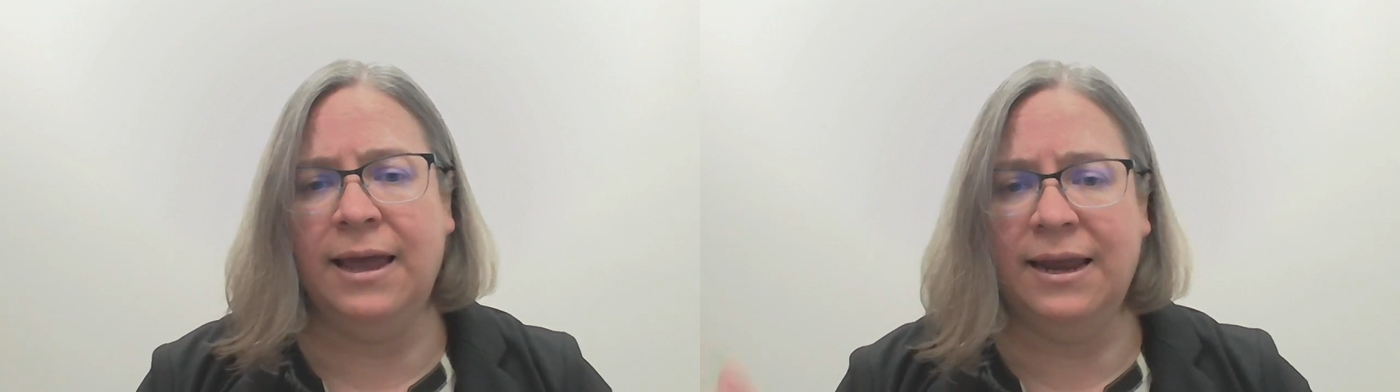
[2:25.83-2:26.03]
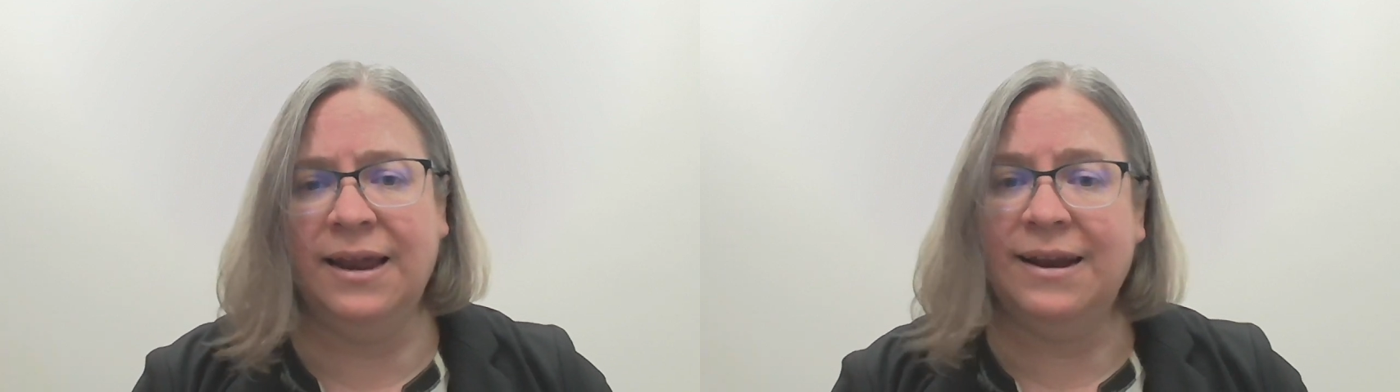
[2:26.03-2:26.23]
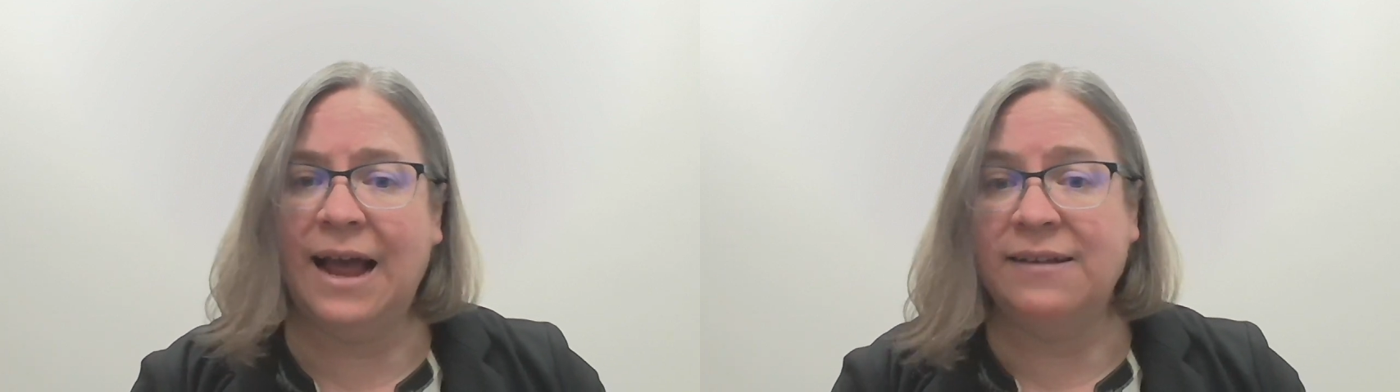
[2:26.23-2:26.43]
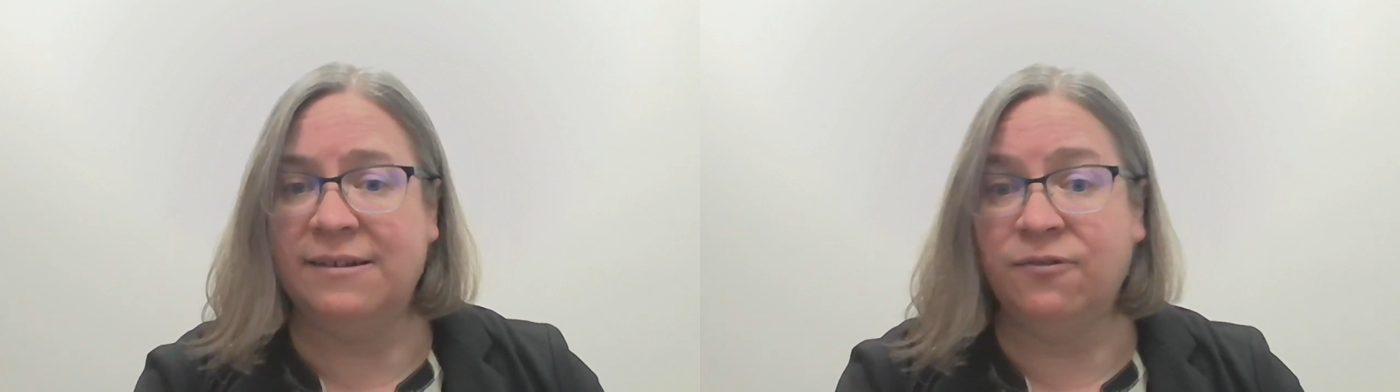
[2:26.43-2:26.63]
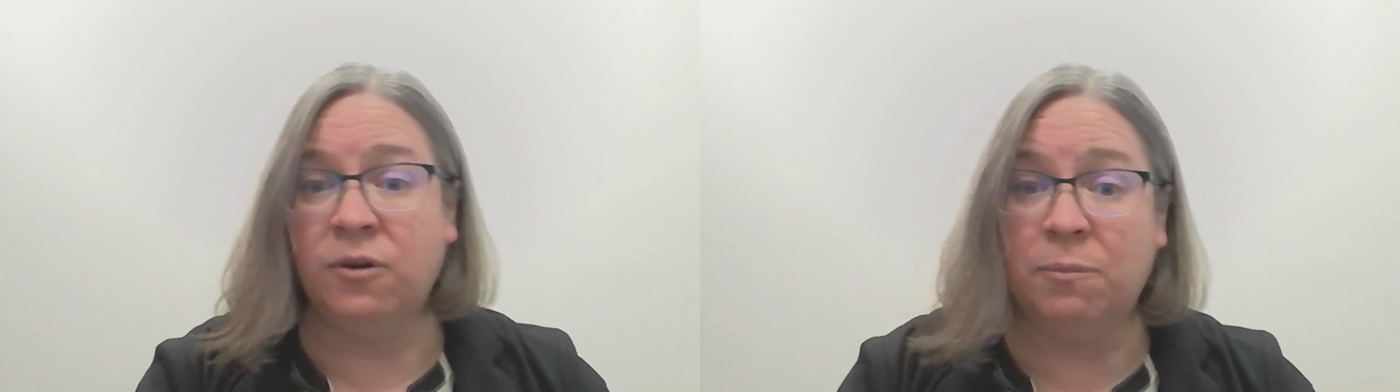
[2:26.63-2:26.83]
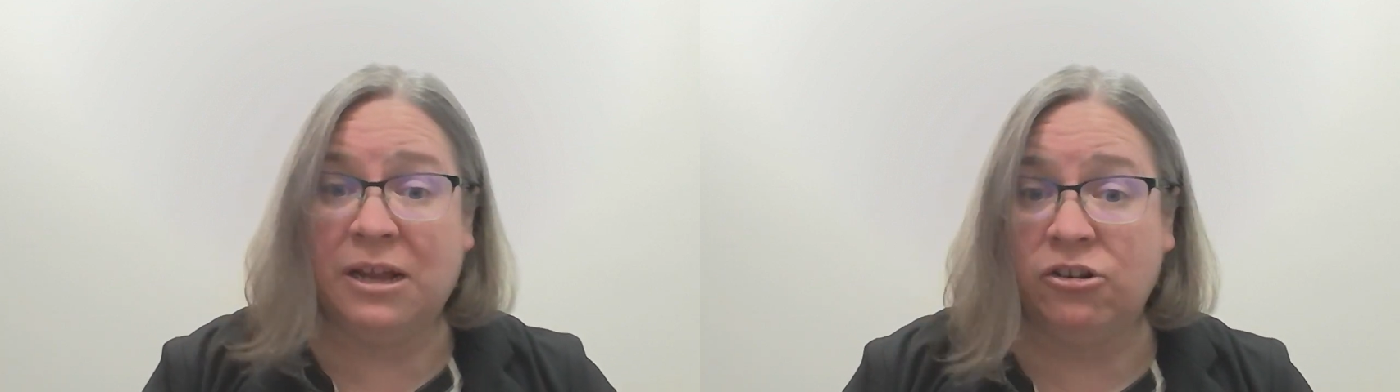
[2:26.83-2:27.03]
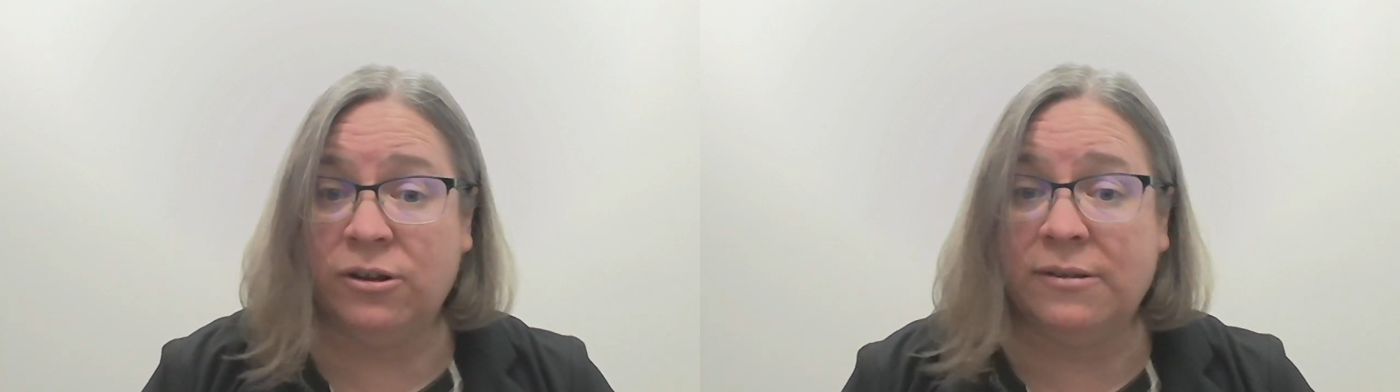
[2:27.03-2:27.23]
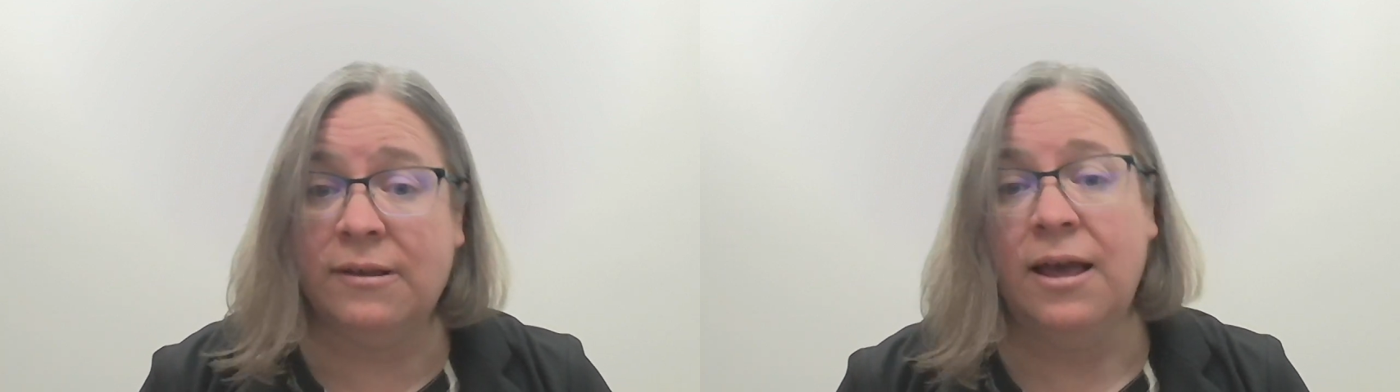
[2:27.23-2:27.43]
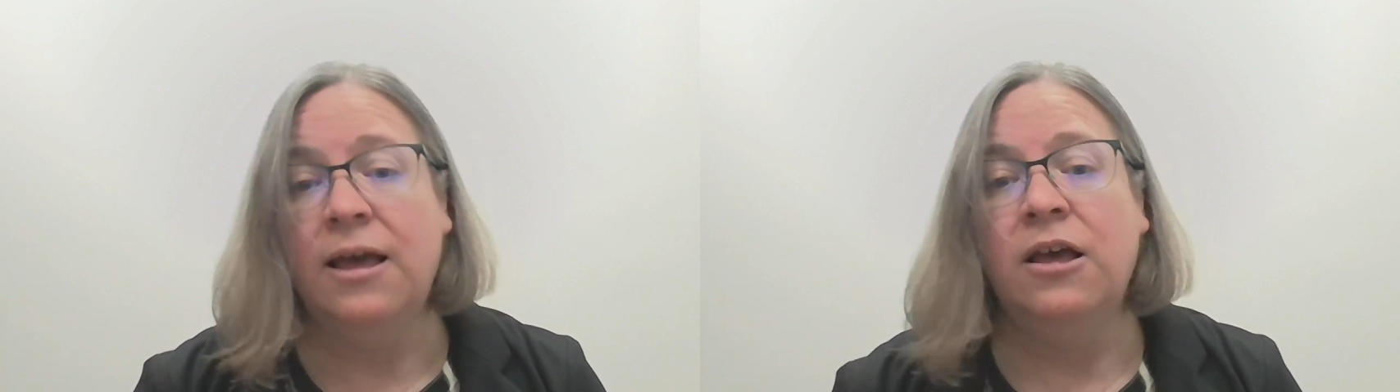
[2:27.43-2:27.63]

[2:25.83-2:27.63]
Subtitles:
hitting it, and has different pitches.